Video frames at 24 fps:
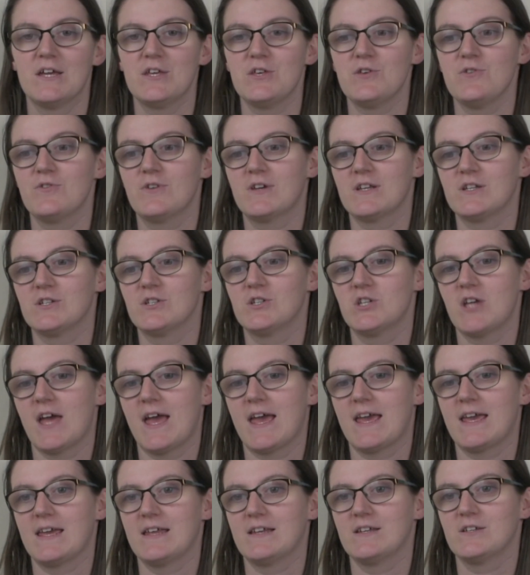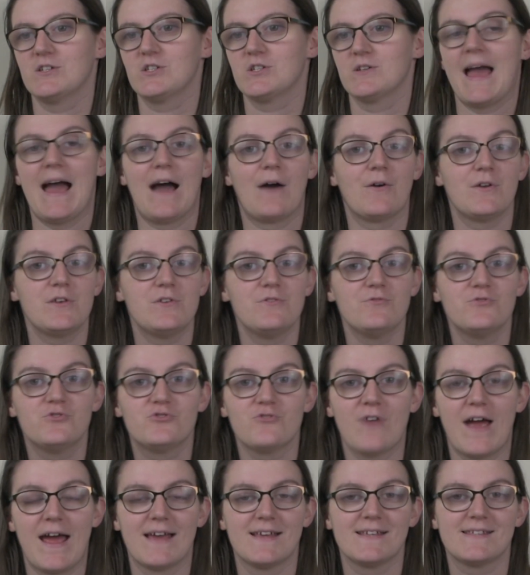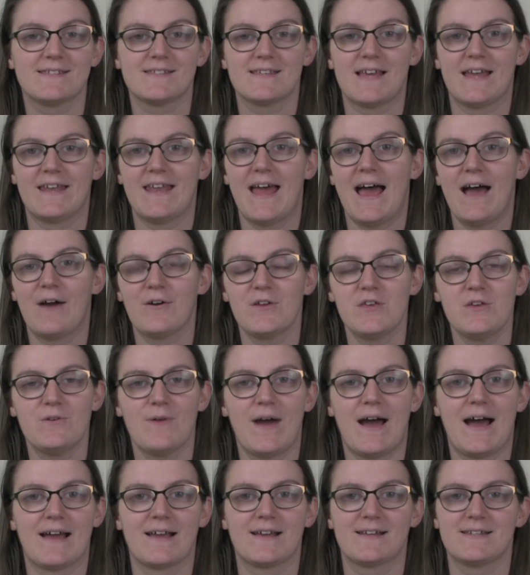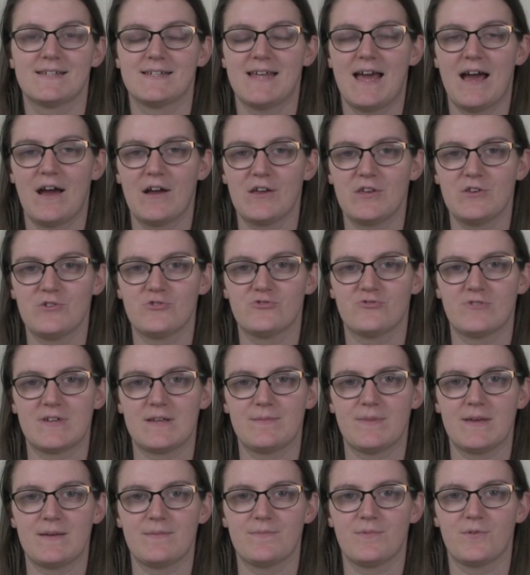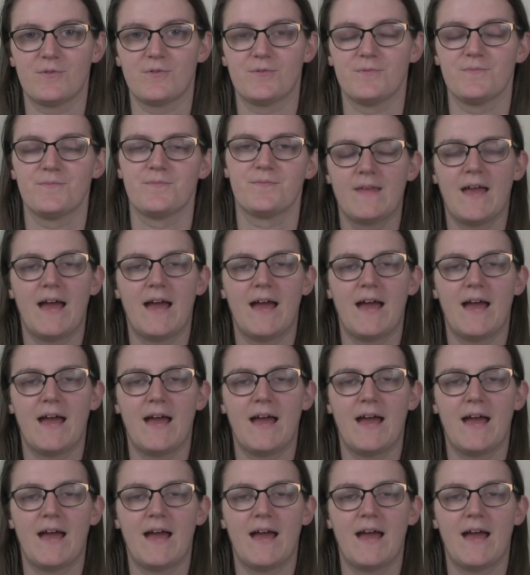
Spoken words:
you can change how you dress and how you act and how you treat people.